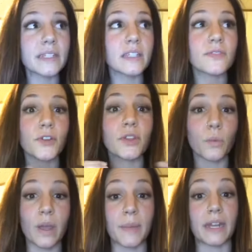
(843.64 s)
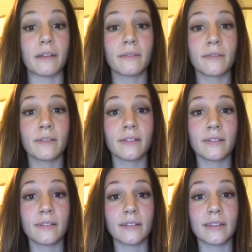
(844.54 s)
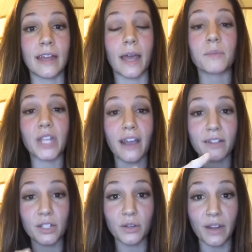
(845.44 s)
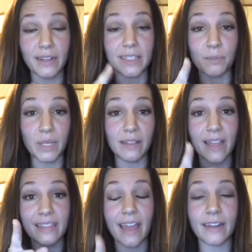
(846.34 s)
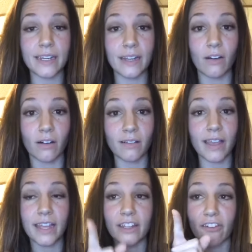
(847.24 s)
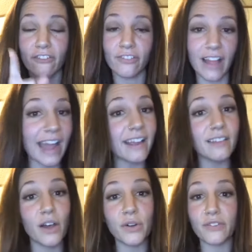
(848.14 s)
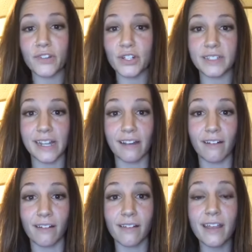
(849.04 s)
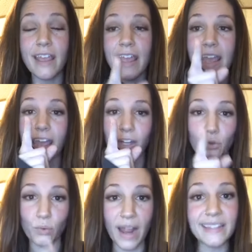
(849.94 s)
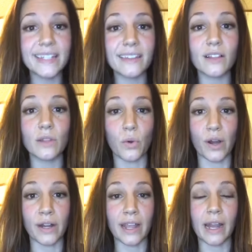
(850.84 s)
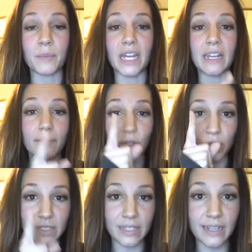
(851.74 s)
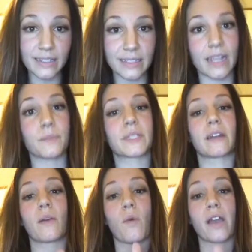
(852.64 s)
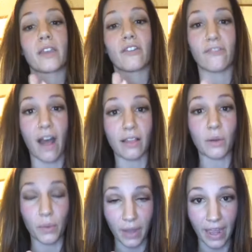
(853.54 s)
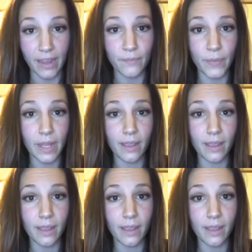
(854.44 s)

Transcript: this is for the women i'm challenging you guys to be like that eagle and to fly alone if you're single and rest in the lord and i'm going to give you six tips that i want you to follow okay